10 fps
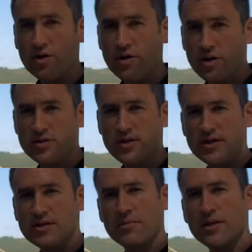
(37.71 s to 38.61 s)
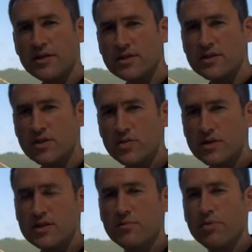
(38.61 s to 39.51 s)
the nose you get some nice
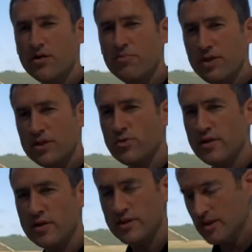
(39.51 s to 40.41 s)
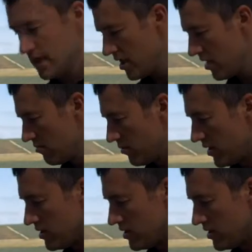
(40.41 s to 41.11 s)
citrus, a bit of butteriness, but